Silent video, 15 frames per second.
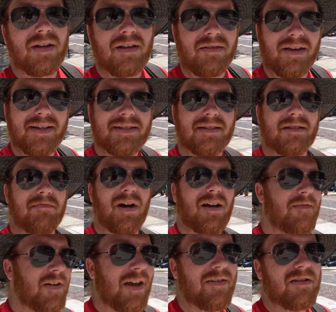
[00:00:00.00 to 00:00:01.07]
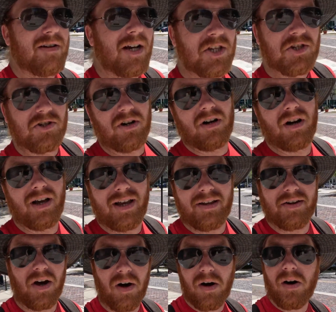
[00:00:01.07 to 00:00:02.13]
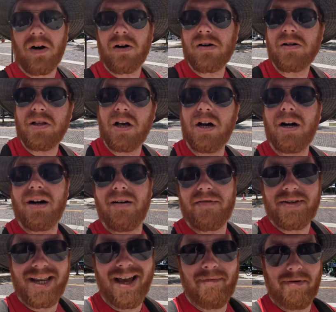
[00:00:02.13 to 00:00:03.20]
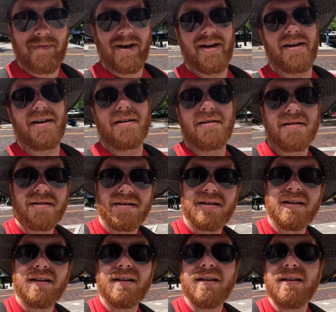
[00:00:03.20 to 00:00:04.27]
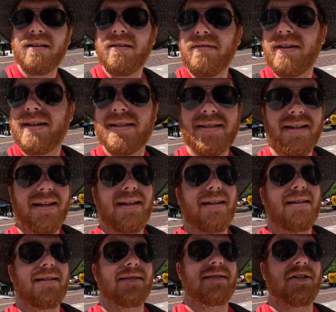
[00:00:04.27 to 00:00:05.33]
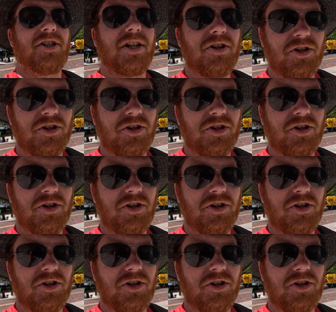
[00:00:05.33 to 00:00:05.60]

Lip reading: this is my favorite restaurant in all of Tampa Bay. This is the Gin